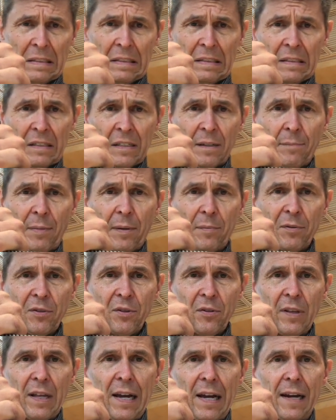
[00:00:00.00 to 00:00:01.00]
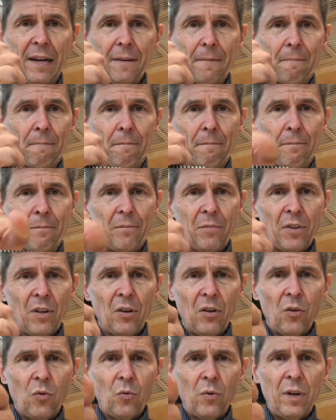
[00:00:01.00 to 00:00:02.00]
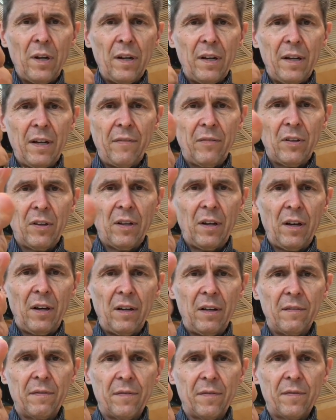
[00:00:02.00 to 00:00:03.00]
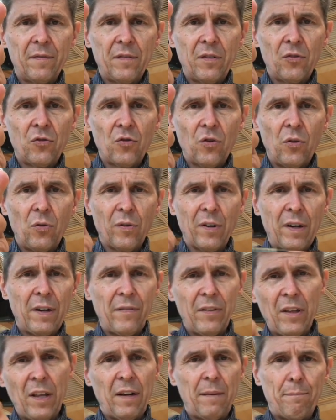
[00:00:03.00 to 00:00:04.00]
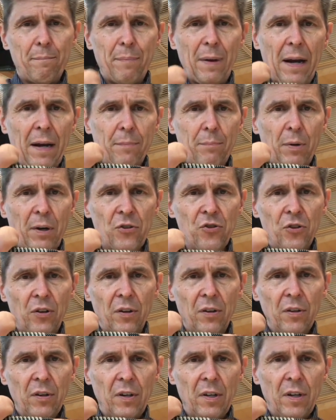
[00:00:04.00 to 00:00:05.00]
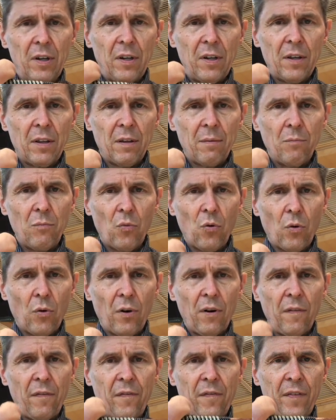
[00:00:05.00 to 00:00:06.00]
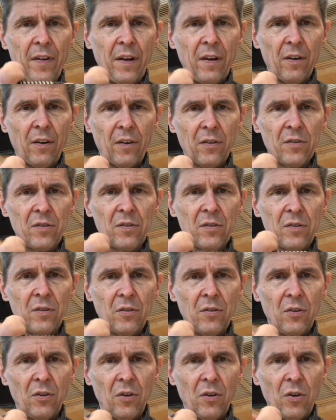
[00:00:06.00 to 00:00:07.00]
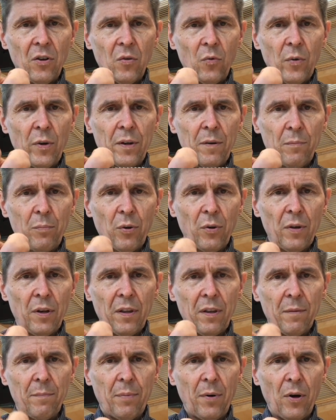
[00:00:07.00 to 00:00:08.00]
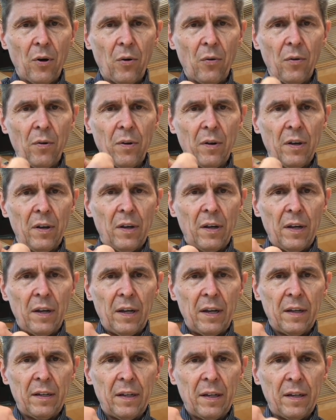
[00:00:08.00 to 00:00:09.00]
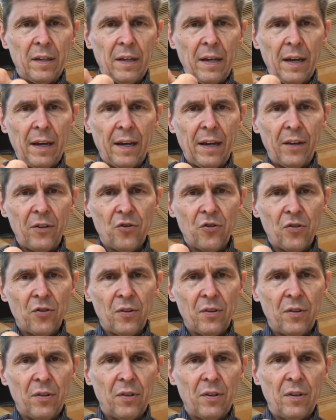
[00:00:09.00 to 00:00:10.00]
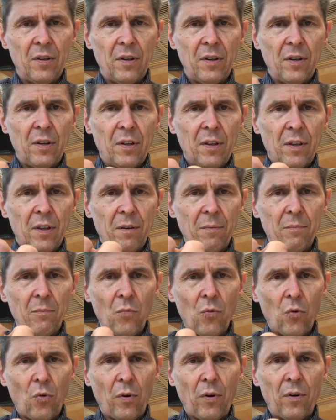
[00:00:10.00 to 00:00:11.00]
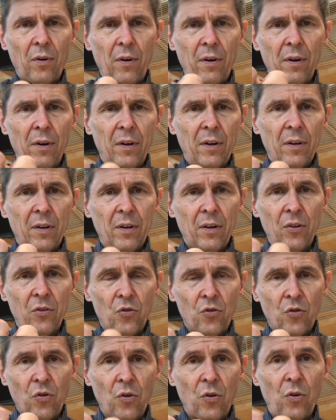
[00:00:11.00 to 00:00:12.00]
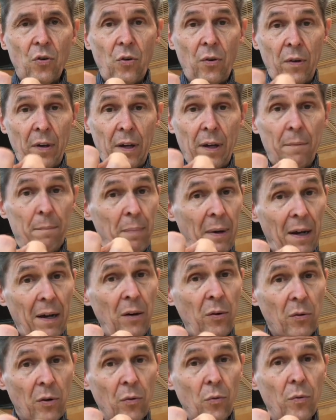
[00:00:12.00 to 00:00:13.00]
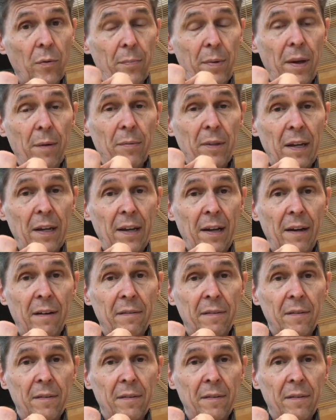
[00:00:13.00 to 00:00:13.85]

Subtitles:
some people do that, we're not going to have a lot of control. We're going to have a lot of back pressure. The more fingers we can put on the bow and engage, the more control and power we'll be able to have.